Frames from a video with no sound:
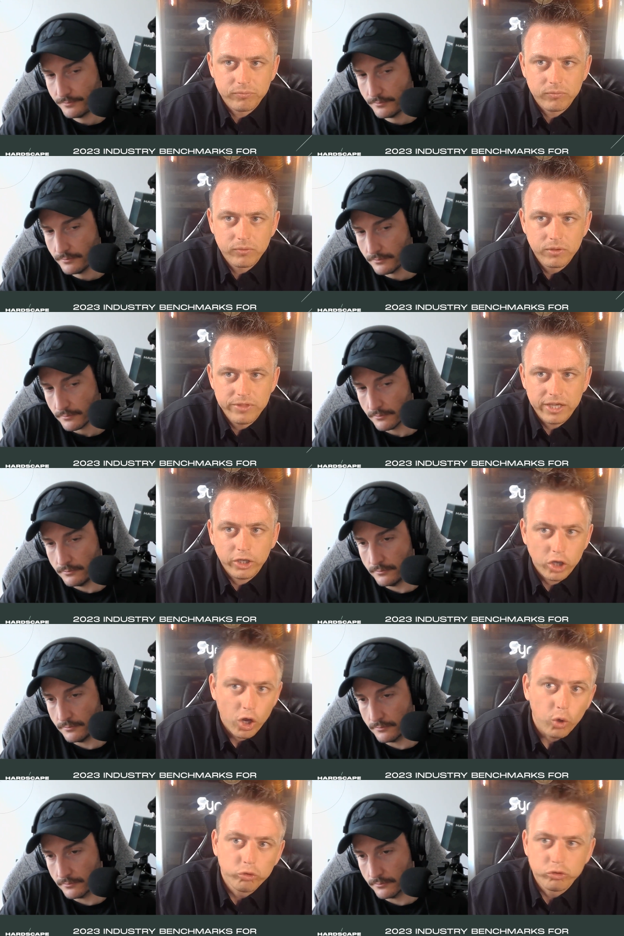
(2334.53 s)
Speaker 1: that go
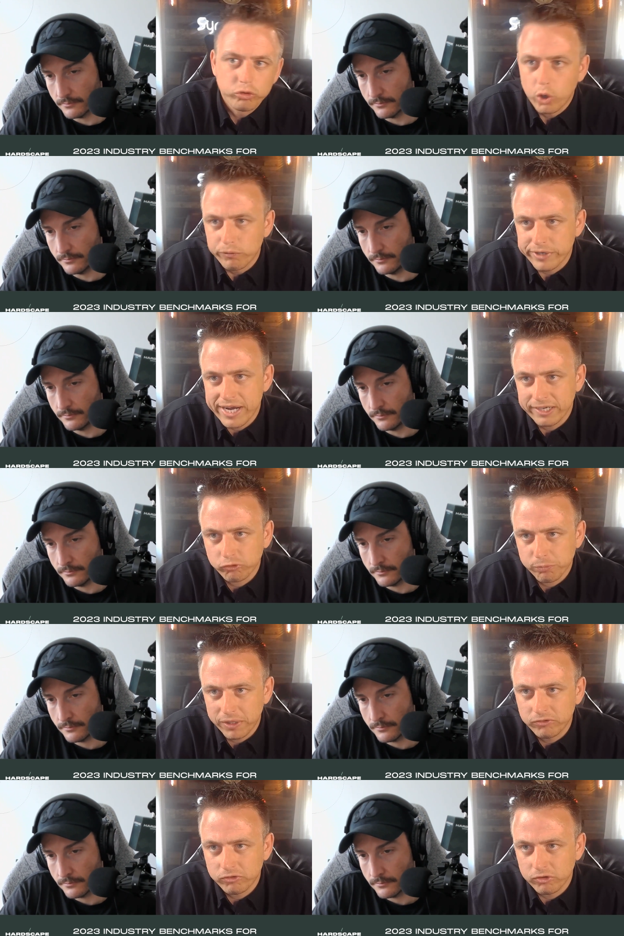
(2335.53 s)
to overhead
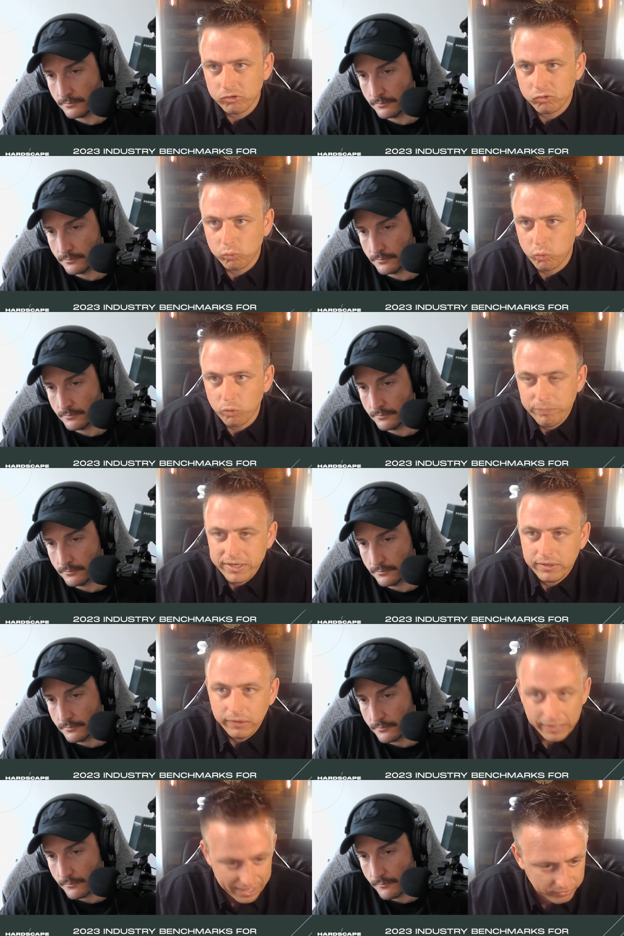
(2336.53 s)
expenses will be
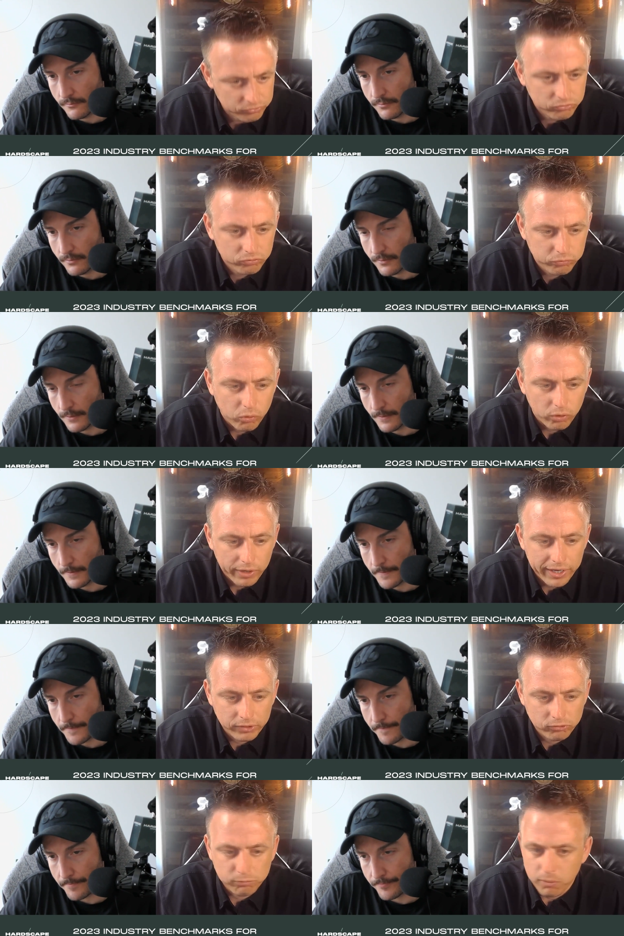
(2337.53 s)
less for a
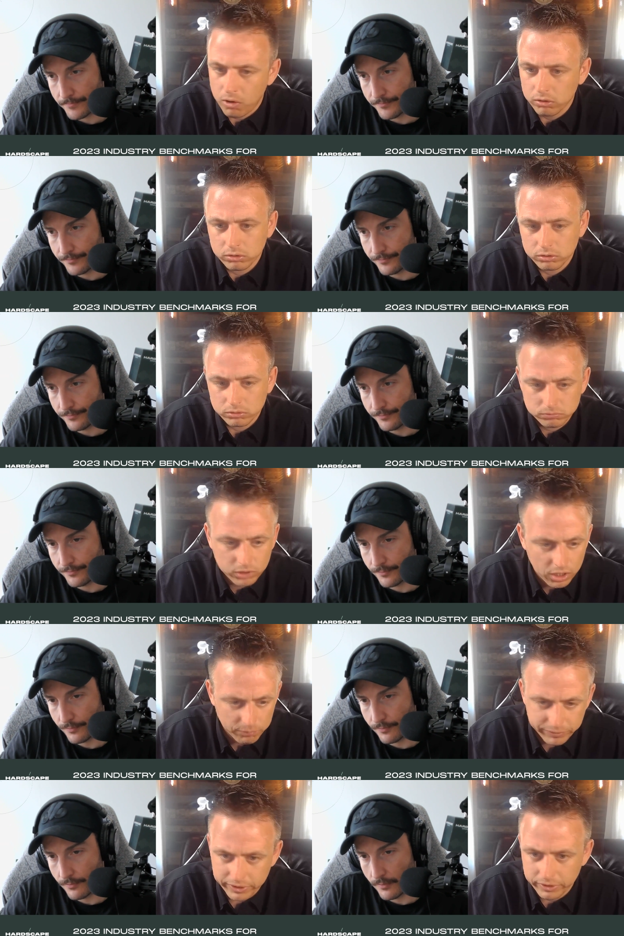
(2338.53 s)
smaller
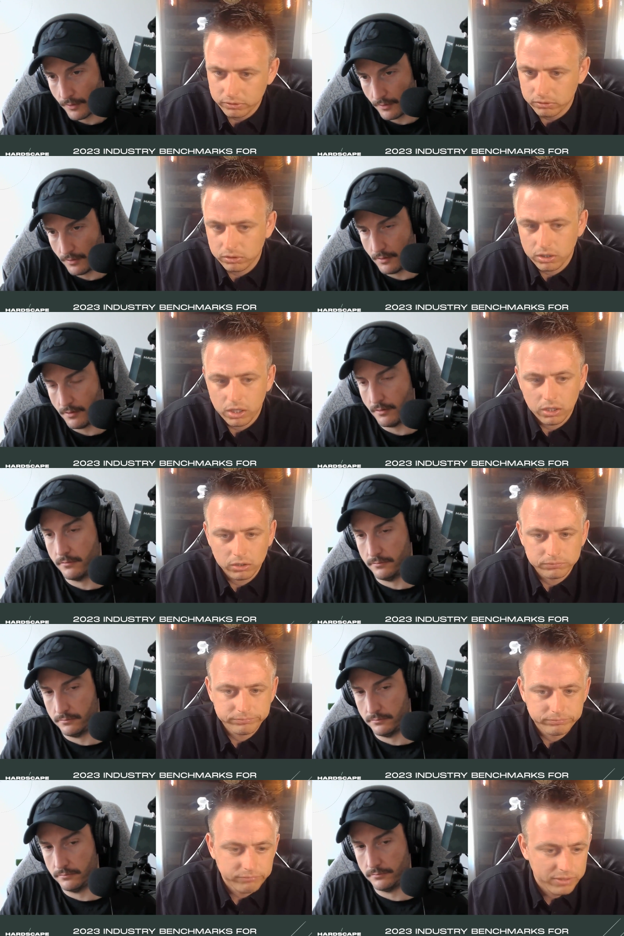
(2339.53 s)
company, uh,
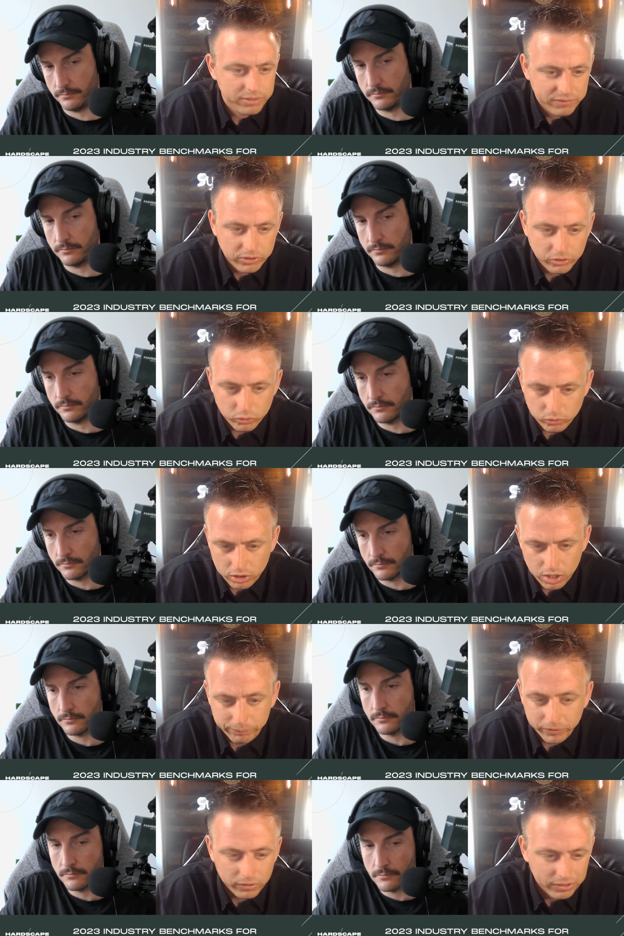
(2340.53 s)
maybe even a newer company,
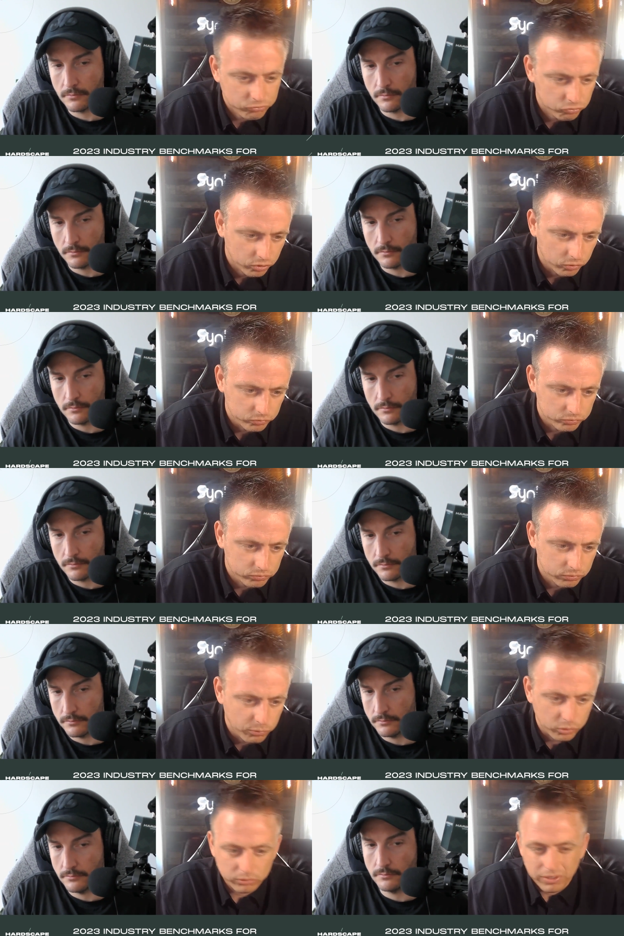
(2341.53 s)
or less skilled,
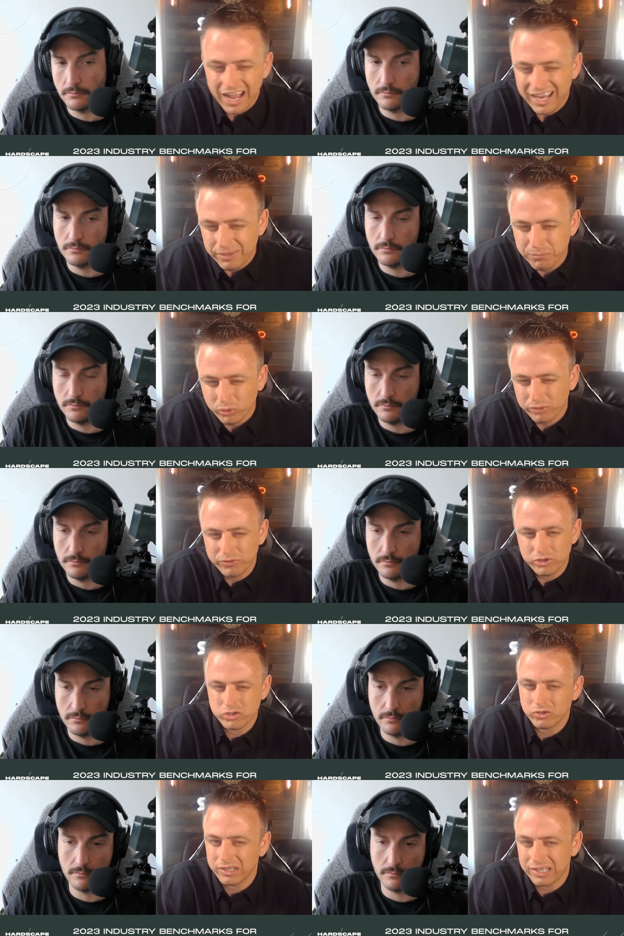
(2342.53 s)
more high, more efficient, less